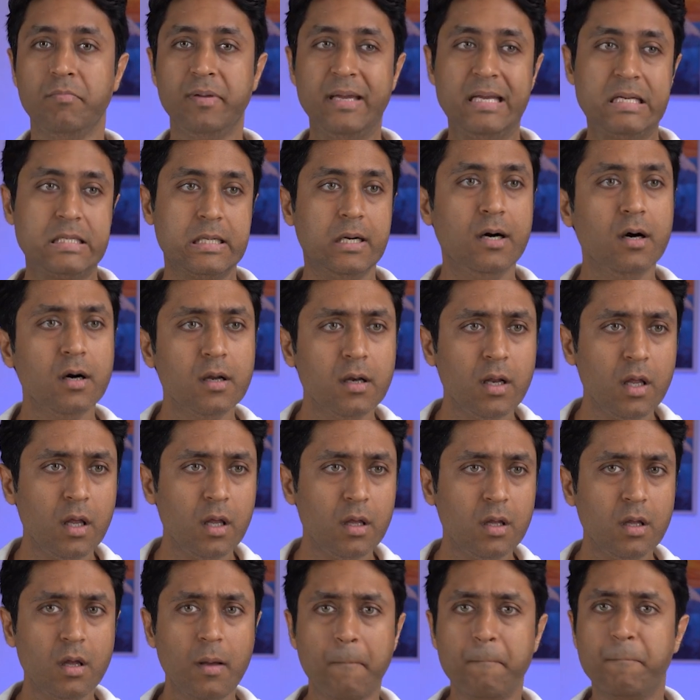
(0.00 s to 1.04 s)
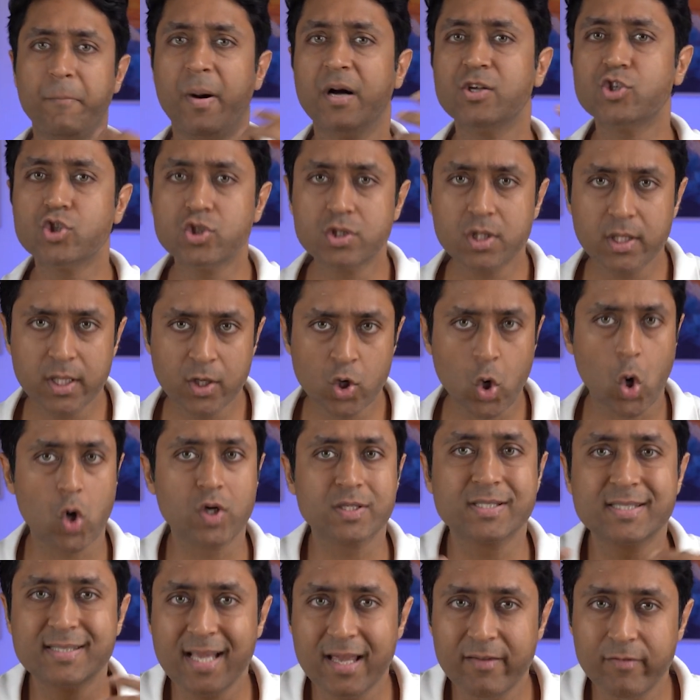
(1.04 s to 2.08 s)
be it earning, budgeting, or
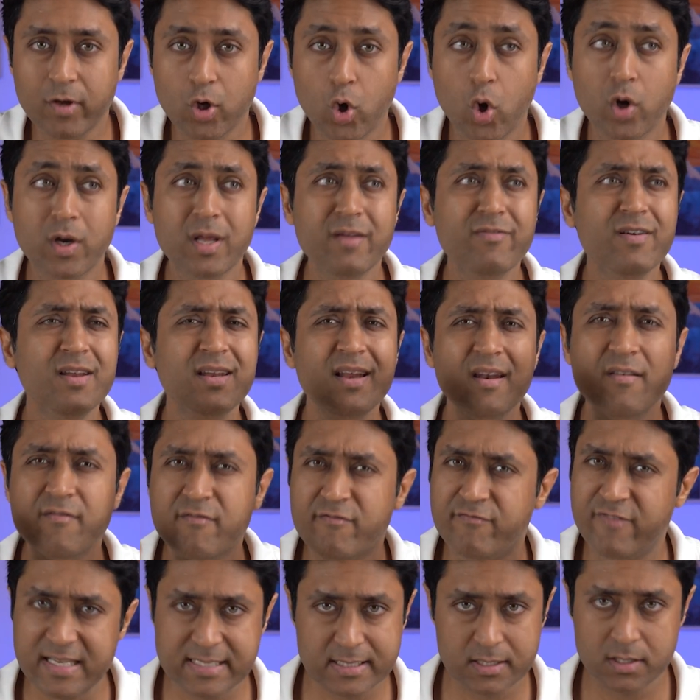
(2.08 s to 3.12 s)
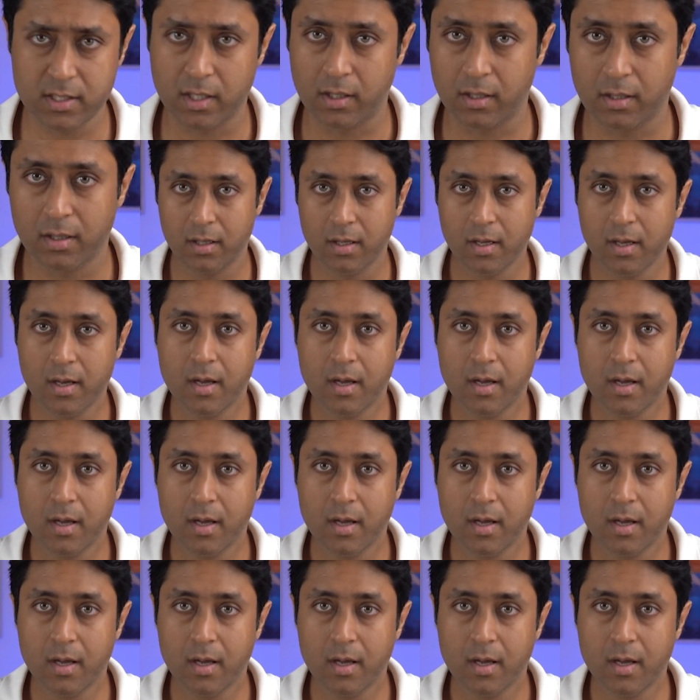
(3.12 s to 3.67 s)
saving, or even investing,